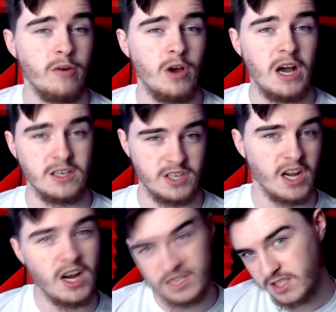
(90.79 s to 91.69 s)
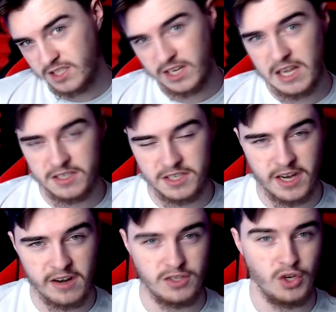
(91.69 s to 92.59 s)
as a Guardians of the Galaxy
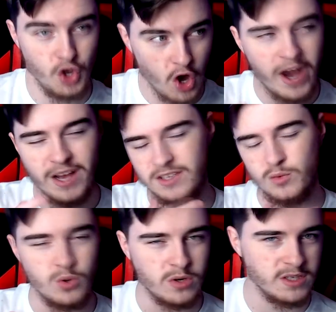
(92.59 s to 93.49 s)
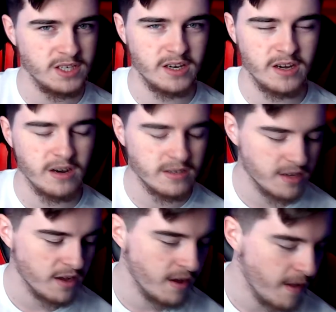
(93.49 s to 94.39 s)
character, not as a Walking Dead
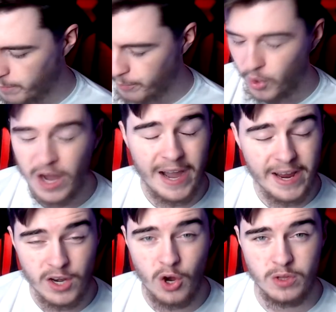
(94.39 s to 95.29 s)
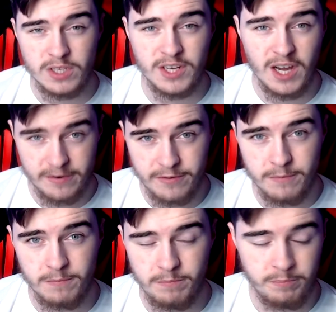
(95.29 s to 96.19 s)
character. But I know this guy
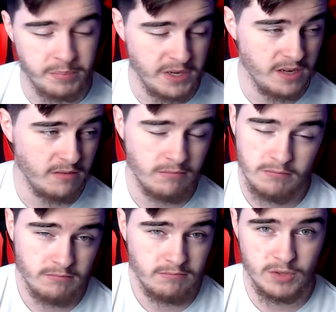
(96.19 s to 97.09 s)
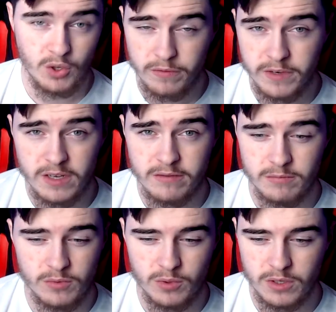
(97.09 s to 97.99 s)
from being the governor
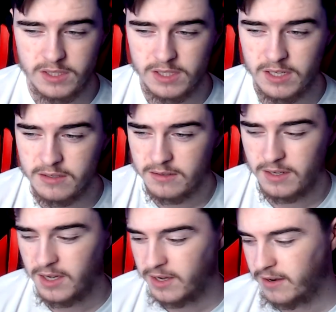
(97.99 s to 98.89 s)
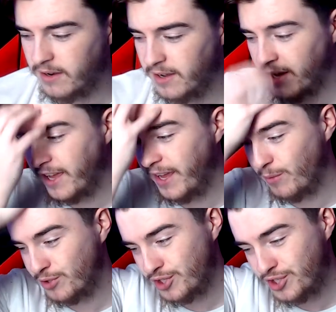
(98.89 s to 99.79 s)
from The Walking Dead, and it
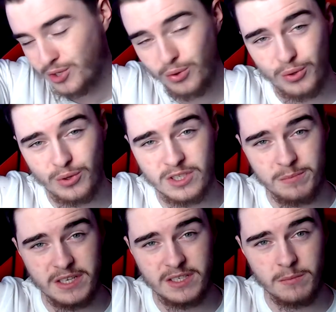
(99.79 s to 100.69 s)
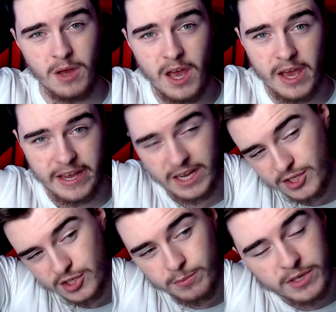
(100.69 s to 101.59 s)
was just so cool to meet him.
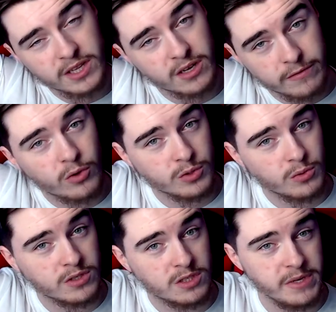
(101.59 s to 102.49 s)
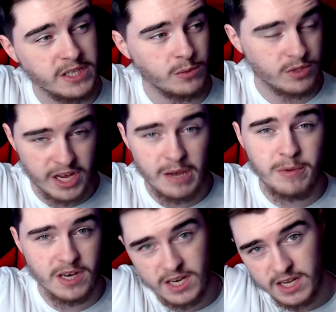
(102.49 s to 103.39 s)
He's somebody that I've always wanted to meet. It was him
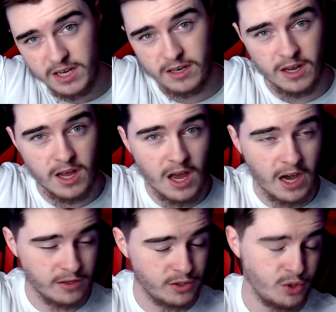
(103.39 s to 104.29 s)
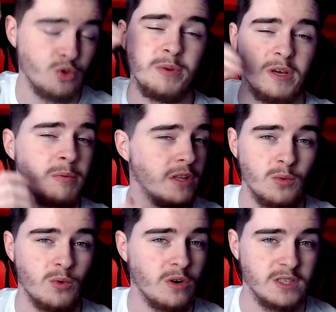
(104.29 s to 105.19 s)
and Negan are the two people in The
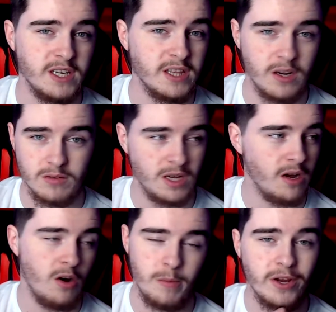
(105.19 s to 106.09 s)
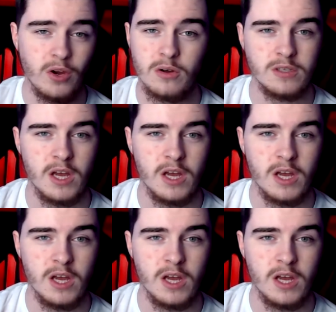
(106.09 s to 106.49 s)
Walking Dead that I was like, oh my god,